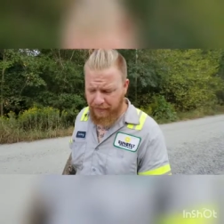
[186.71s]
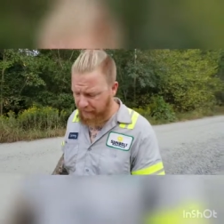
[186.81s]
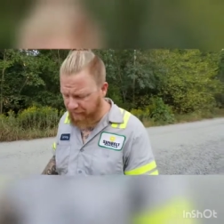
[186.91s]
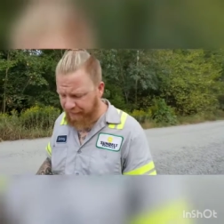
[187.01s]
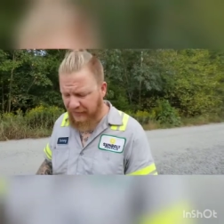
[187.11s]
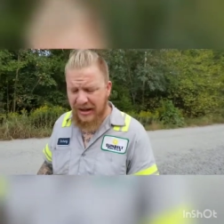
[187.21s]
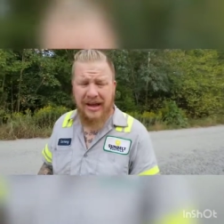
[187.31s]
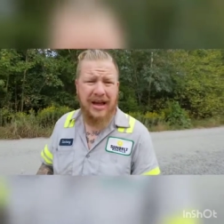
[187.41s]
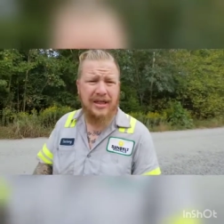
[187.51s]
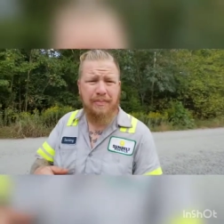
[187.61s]

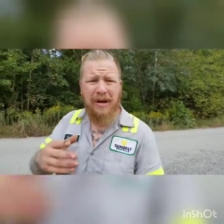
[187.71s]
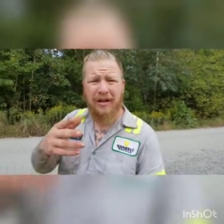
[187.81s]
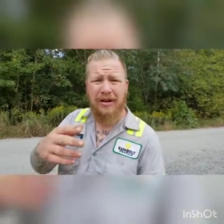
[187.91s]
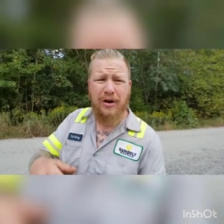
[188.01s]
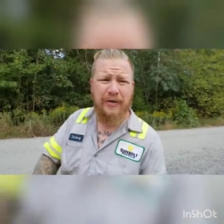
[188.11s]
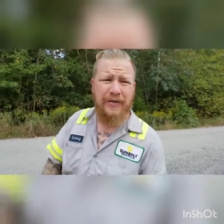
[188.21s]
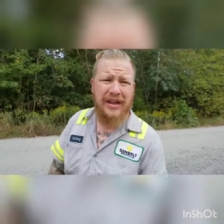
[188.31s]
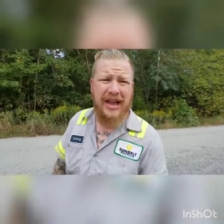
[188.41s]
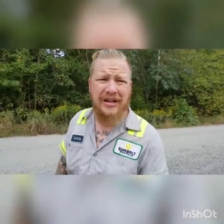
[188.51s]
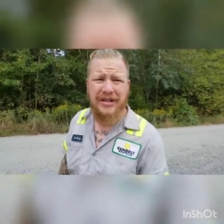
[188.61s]
Hit the bell
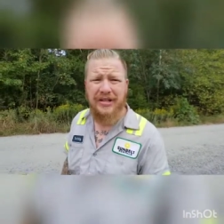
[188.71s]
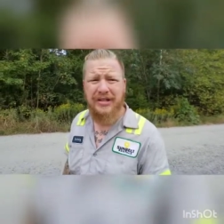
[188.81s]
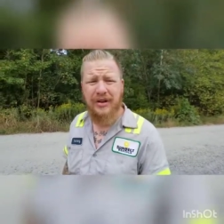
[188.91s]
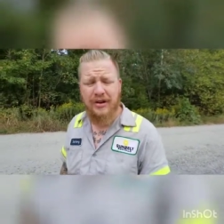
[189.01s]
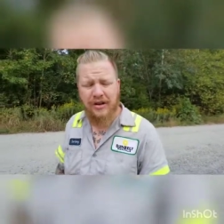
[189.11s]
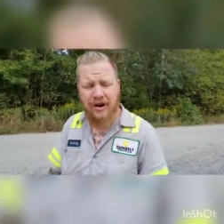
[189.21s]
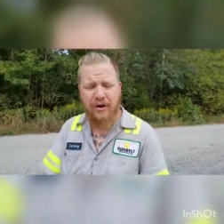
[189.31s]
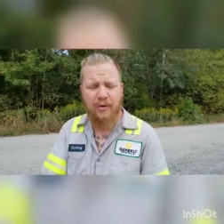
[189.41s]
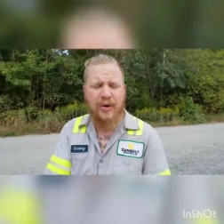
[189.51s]
notification so you know